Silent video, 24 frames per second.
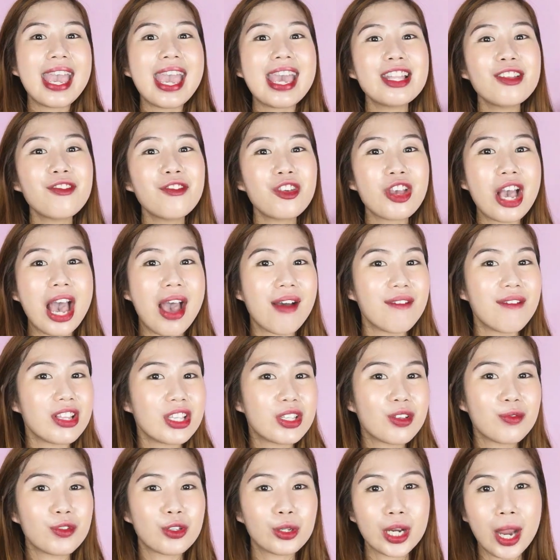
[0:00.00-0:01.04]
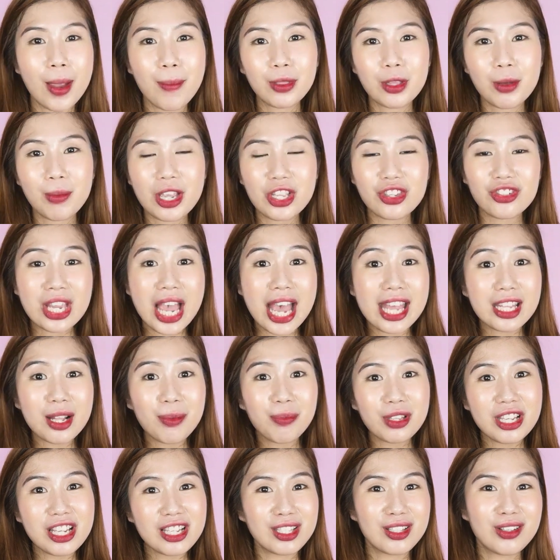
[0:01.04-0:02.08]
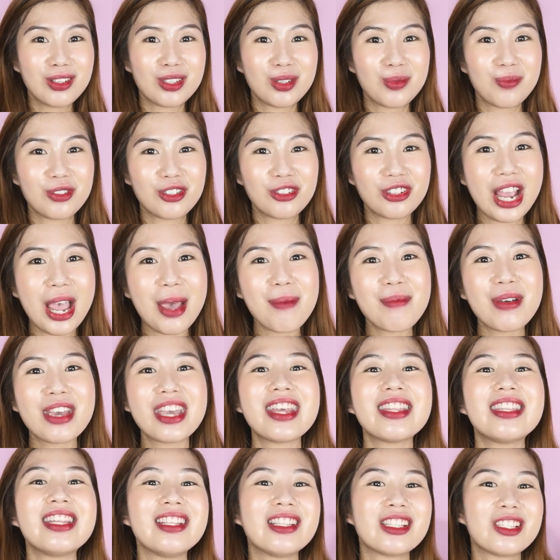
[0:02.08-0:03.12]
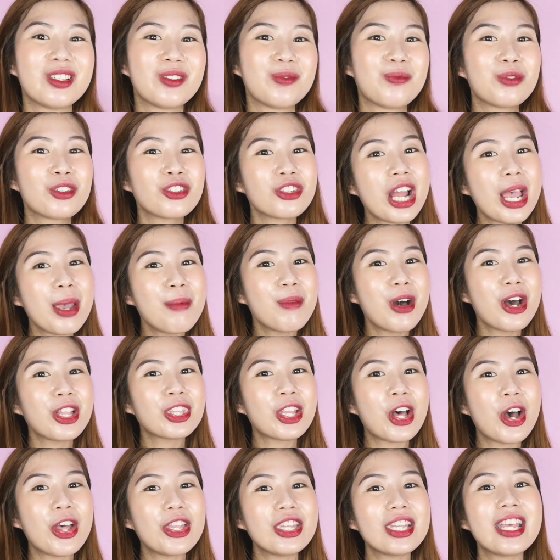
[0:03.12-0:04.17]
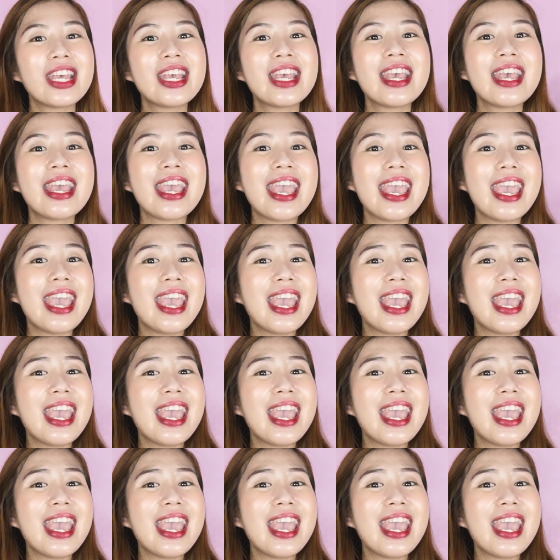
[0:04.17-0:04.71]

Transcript: And if you haven't subscribed to my channel, please do subscribe by hitting the subscribe button.